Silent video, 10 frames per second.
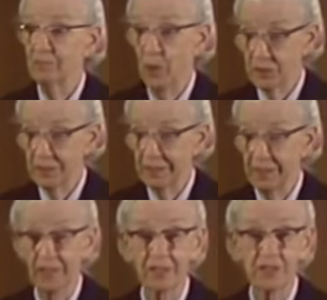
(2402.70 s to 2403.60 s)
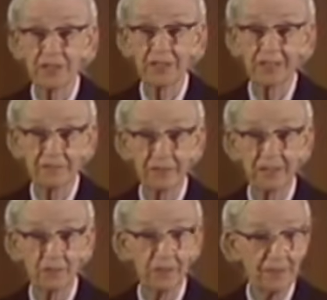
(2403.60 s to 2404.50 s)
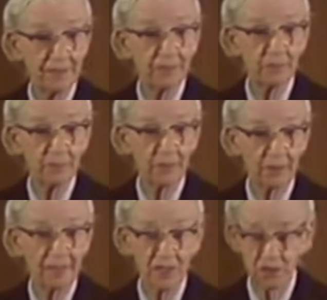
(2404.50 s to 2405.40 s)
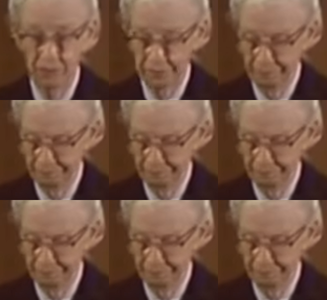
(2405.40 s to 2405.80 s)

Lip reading: most of the honors that are given to anyone in the computer industry.